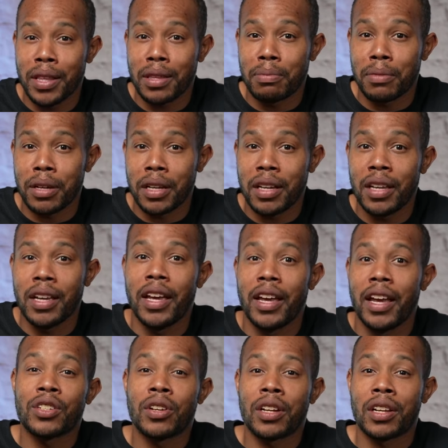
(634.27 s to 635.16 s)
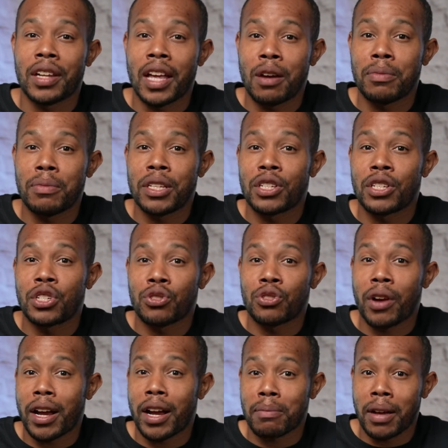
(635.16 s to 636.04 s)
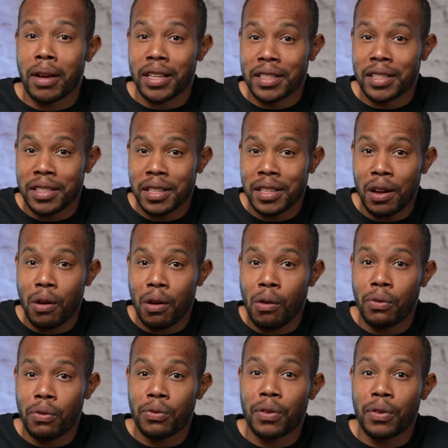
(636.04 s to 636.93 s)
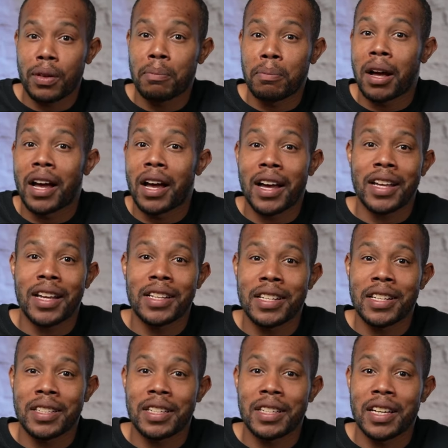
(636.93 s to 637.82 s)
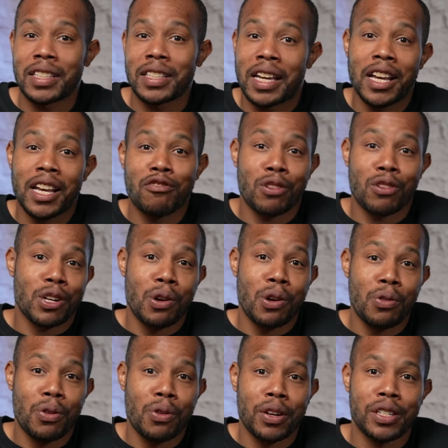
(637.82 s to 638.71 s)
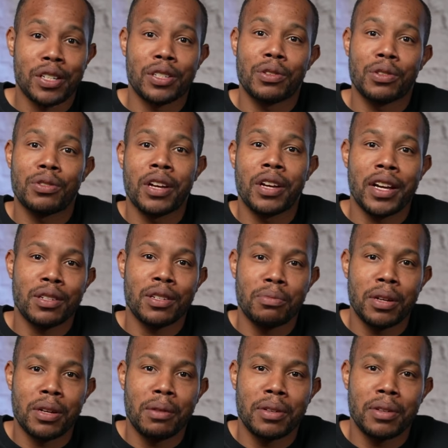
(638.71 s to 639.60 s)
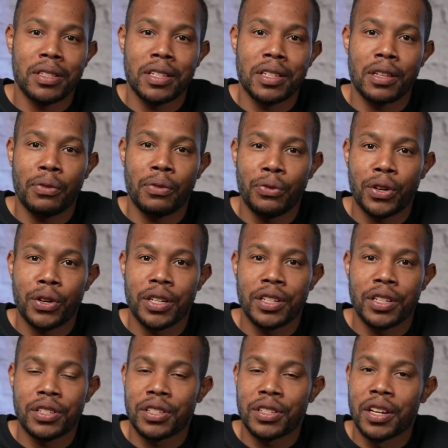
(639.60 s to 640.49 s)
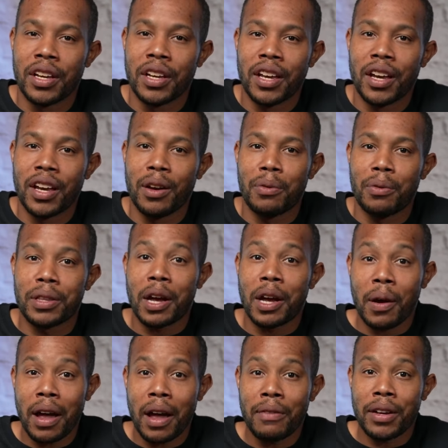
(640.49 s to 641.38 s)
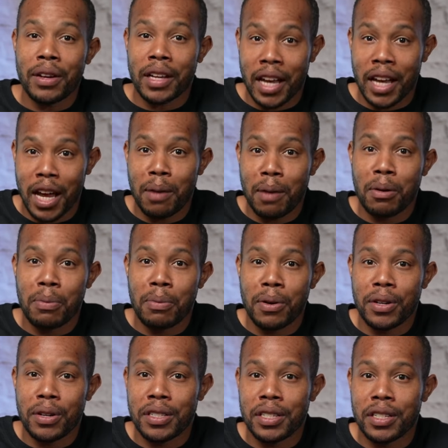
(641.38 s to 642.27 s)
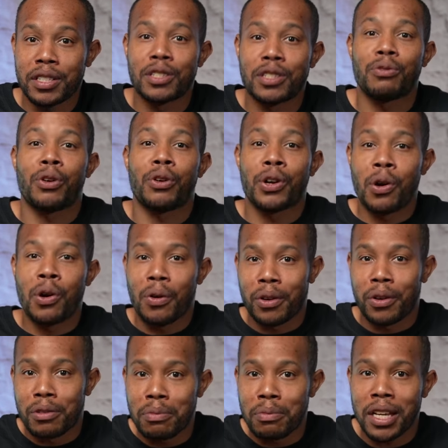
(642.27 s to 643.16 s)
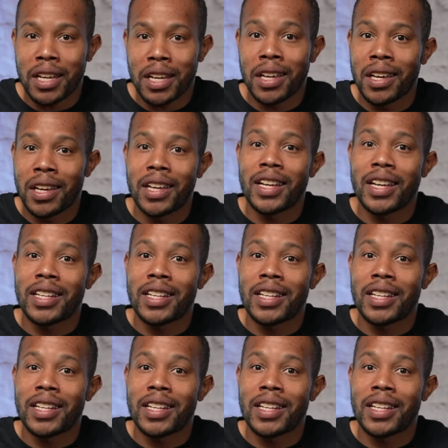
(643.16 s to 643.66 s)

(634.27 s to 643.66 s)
with me. It's gonna allow me to track myself behind the scenes and record, so you guys will be able to see the footage. Without having a camera person to record me,